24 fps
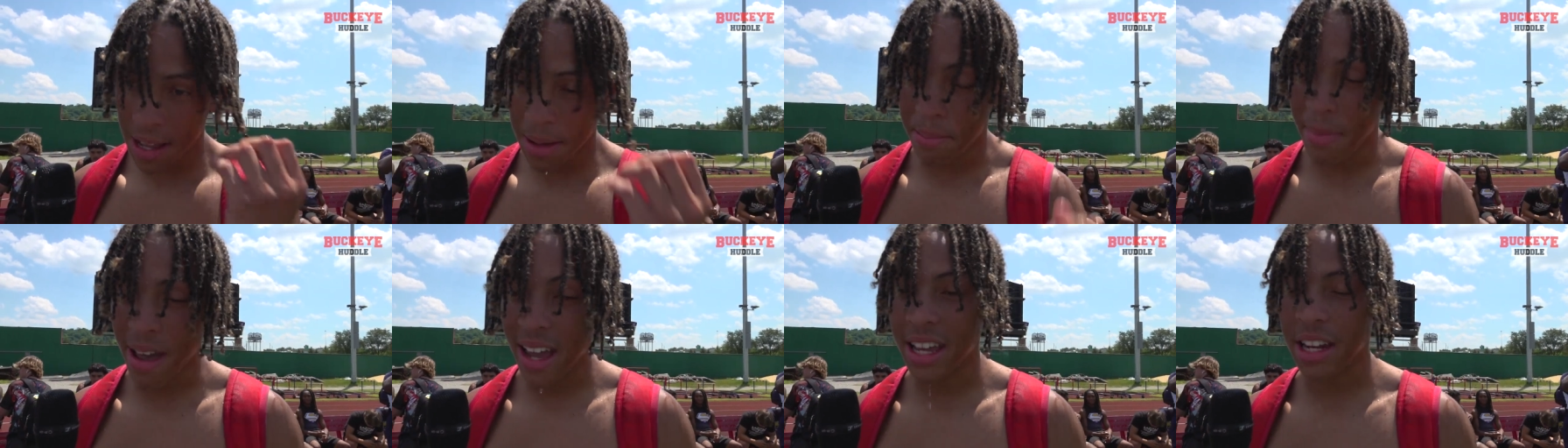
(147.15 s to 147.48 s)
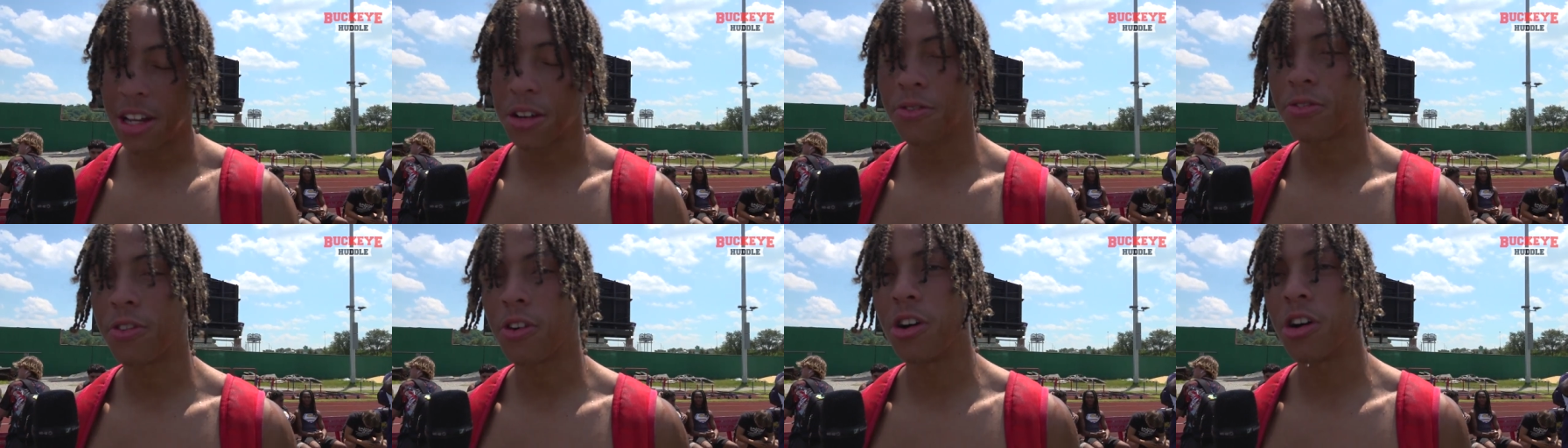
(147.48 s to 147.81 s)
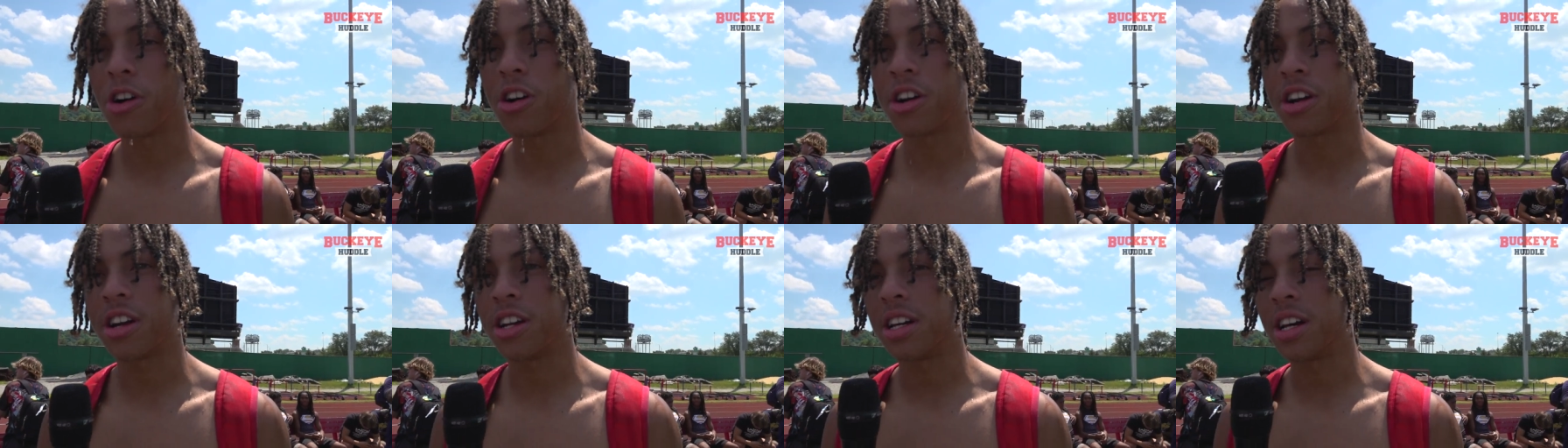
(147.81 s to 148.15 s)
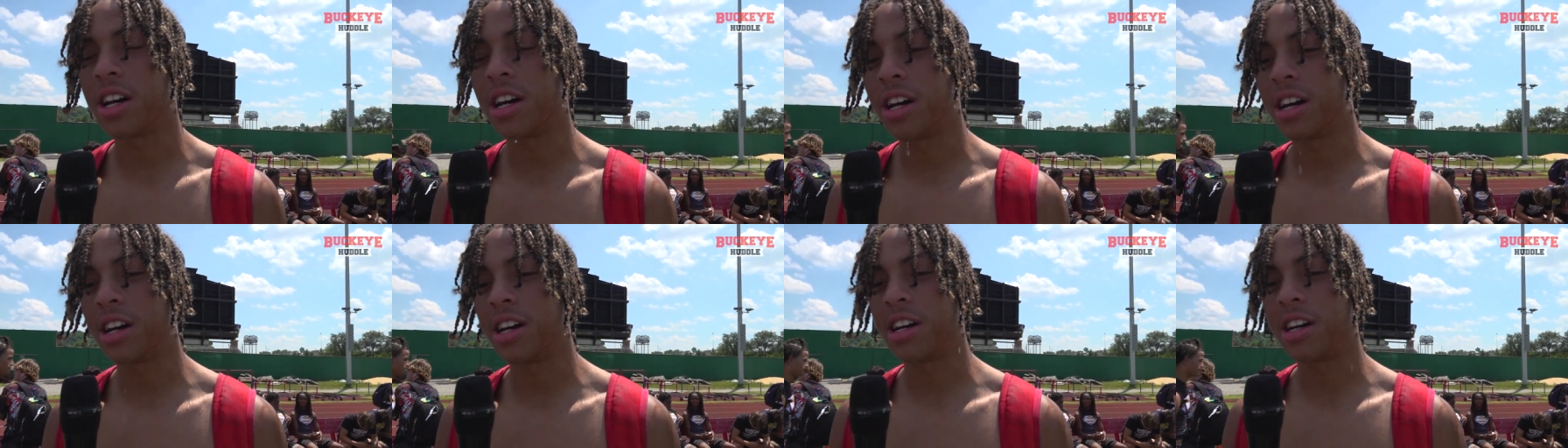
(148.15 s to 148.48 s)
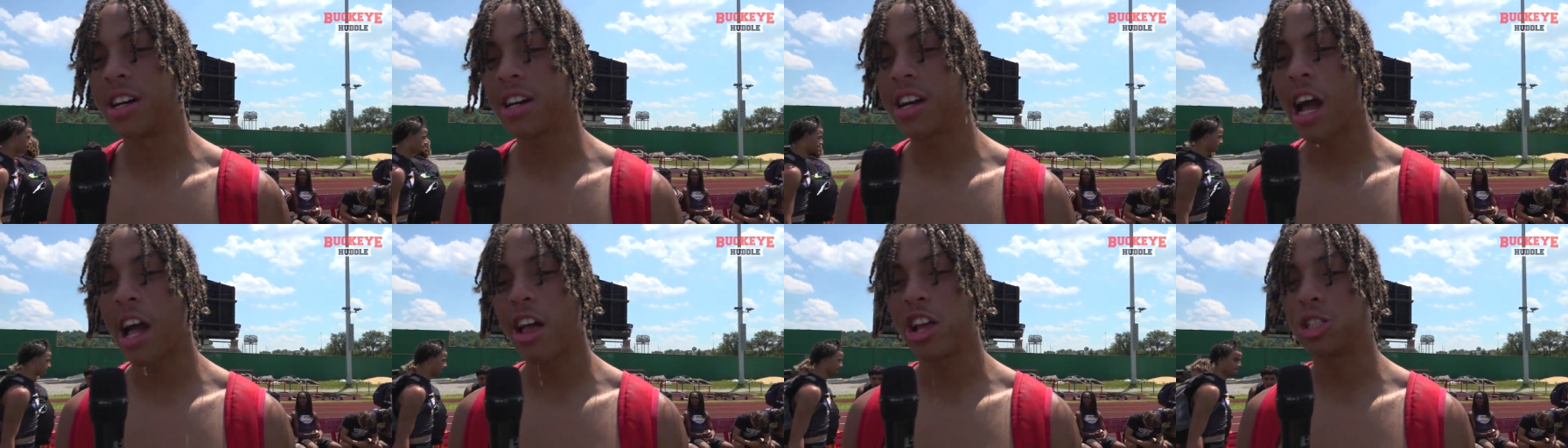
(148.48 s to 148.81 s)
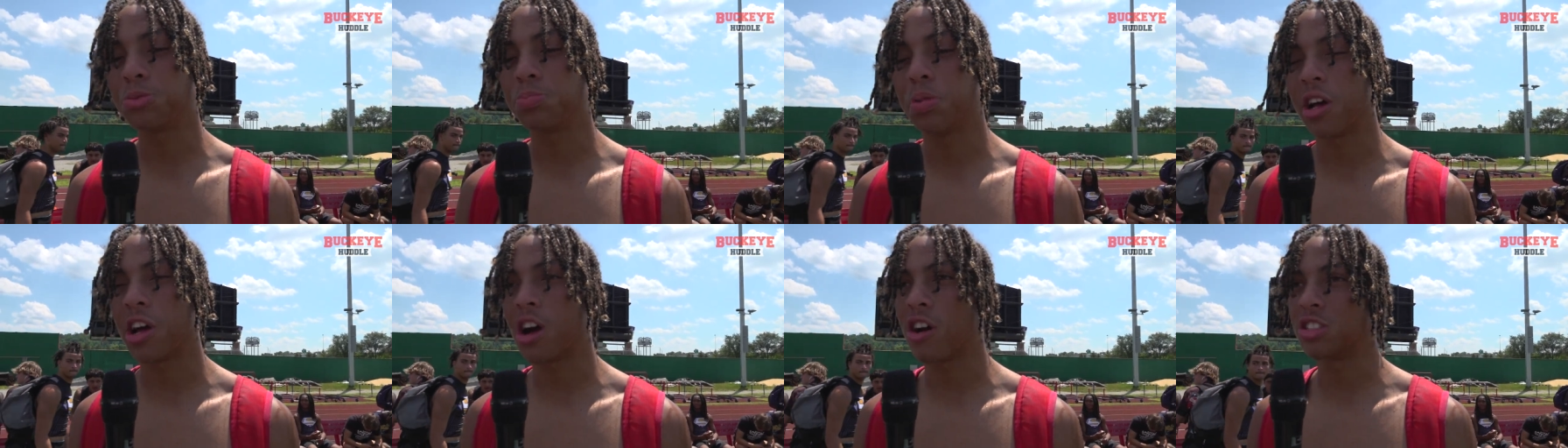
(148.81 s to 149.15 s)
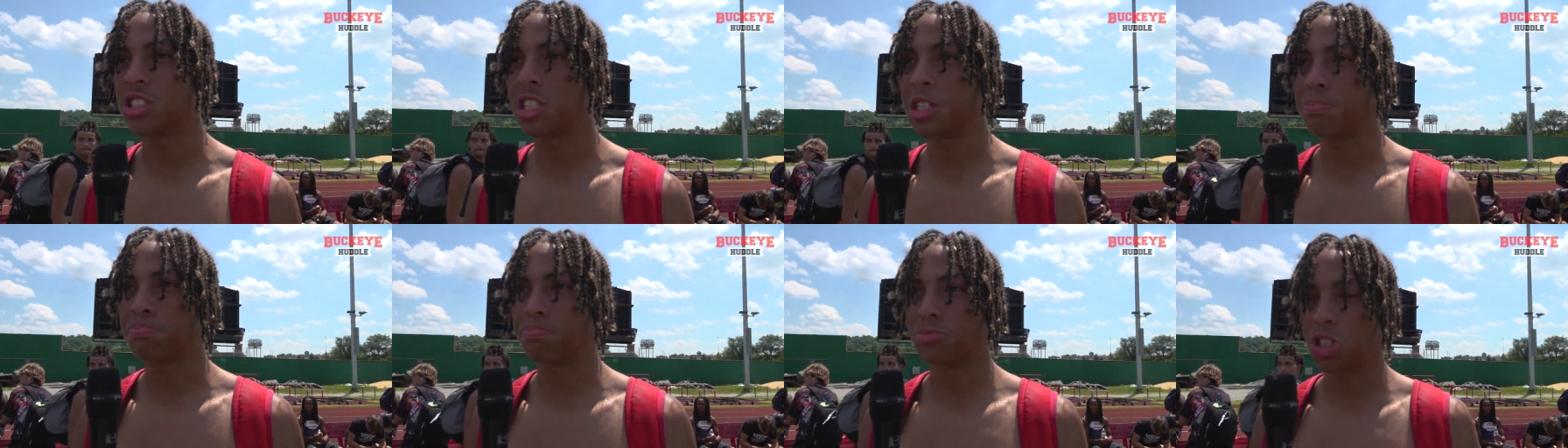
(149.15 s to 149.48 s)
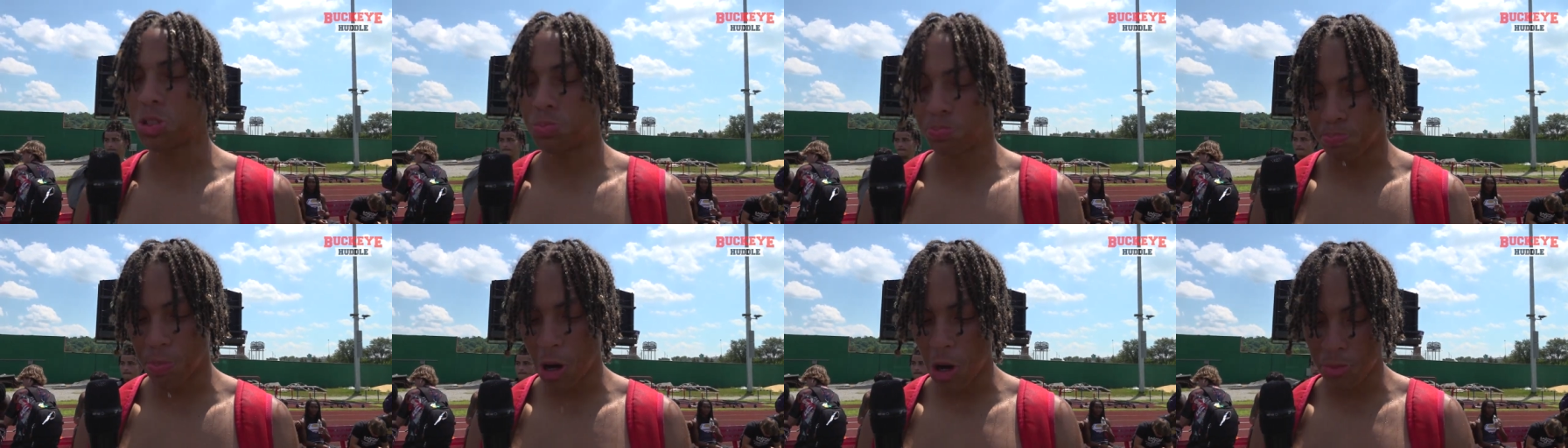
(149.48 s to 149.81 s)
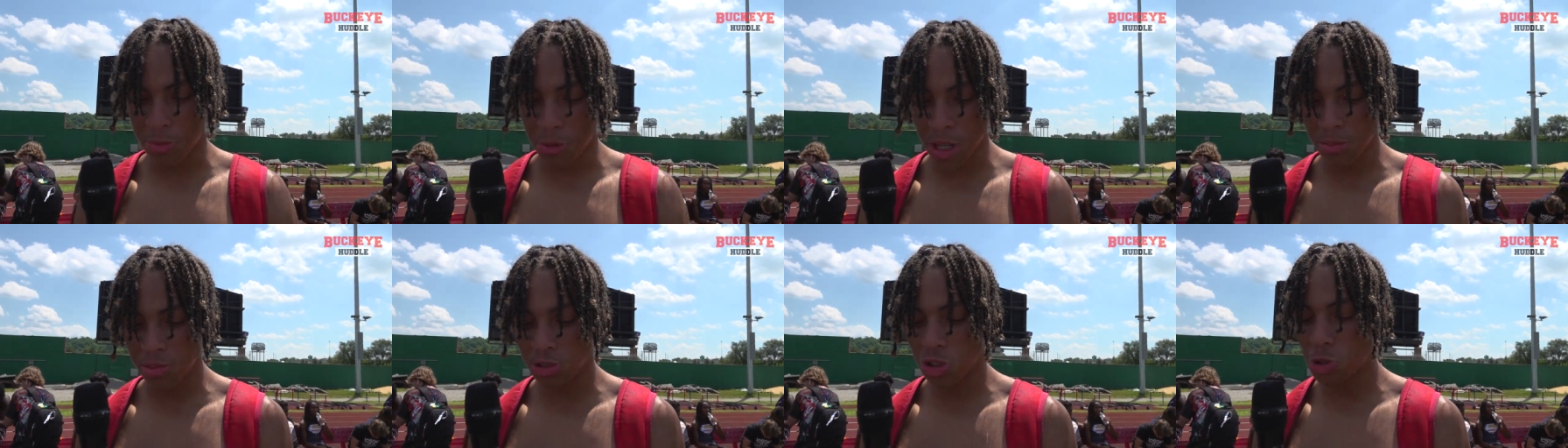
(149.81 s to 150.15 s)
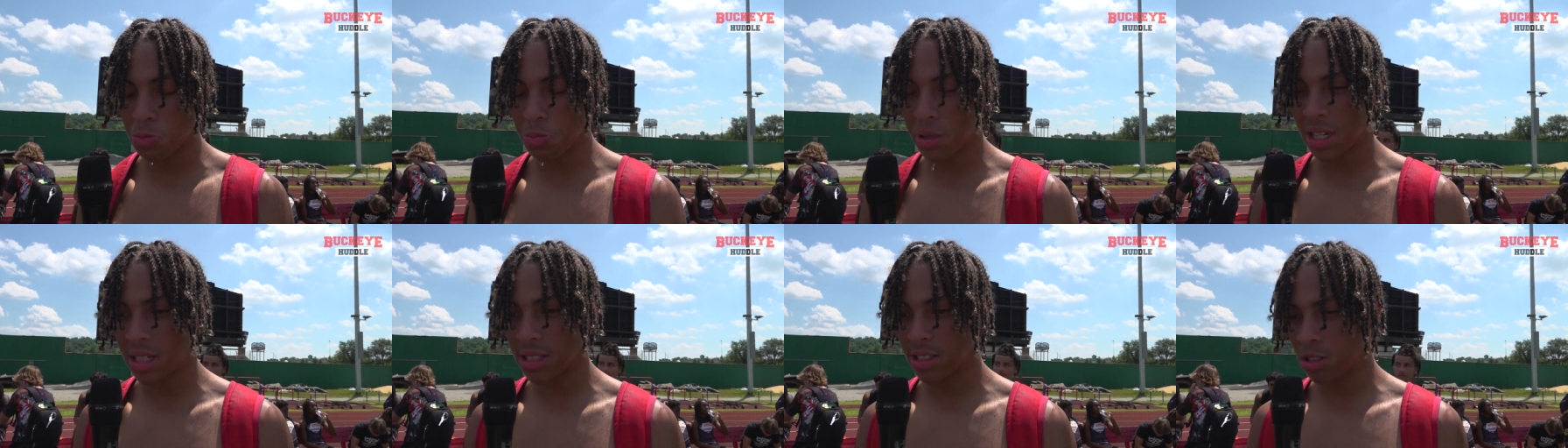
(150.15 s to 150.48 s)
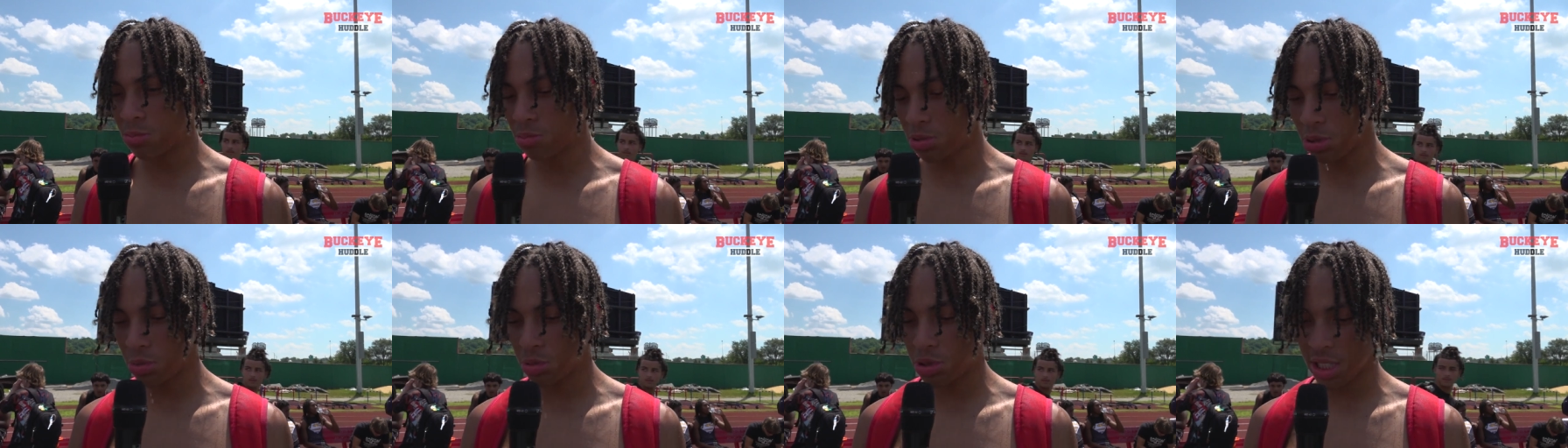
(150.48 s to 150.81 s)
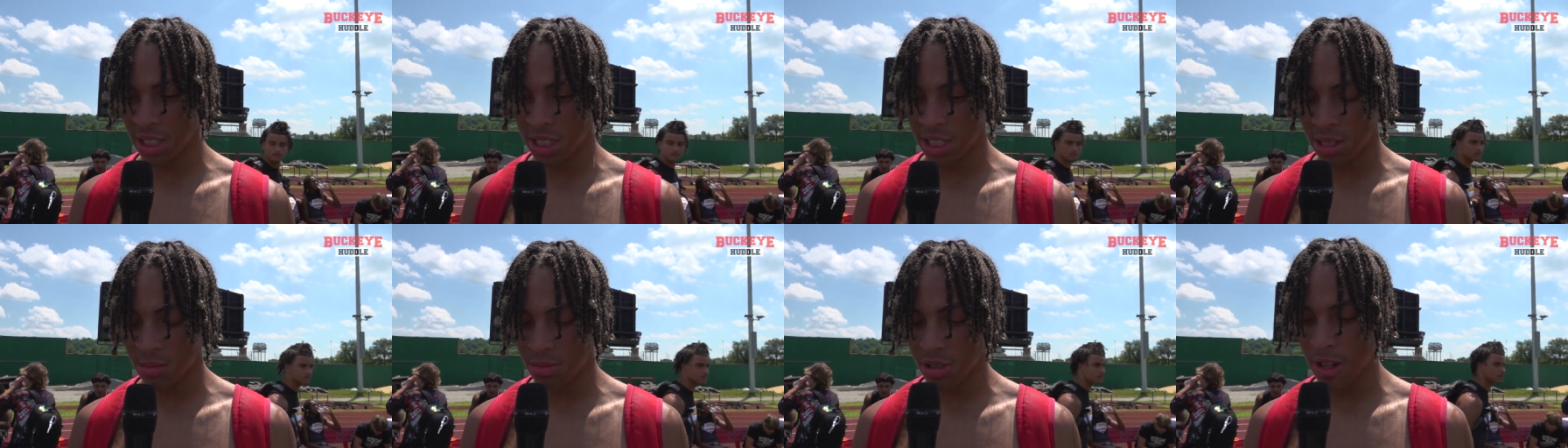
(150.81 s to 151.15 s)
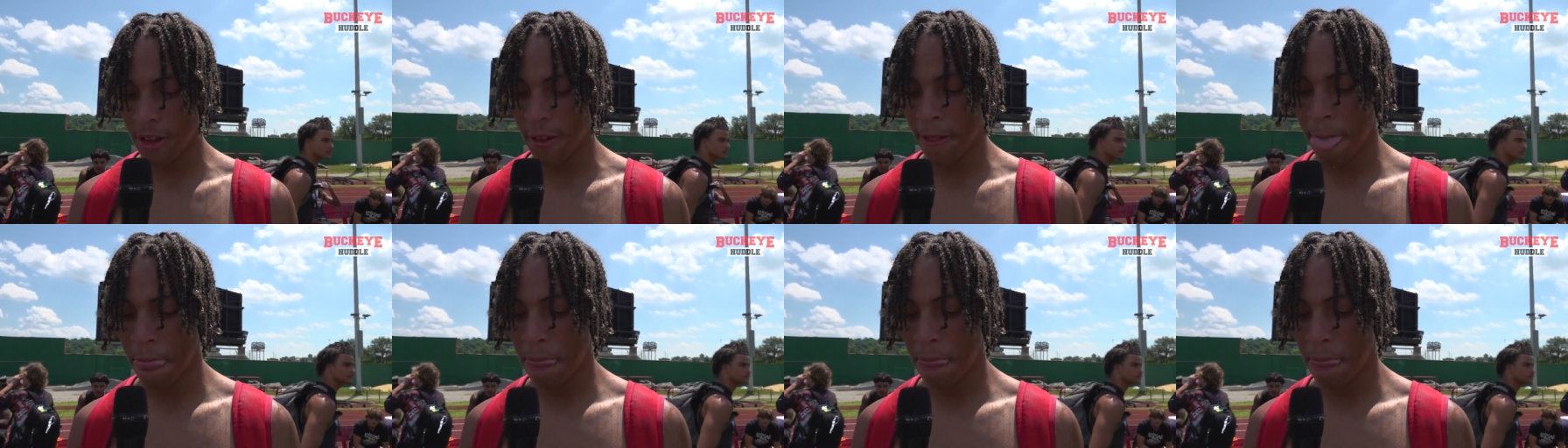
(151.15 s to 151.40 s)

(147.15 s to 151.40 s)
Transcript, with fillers: making it far in college playoffs, and just both them two teams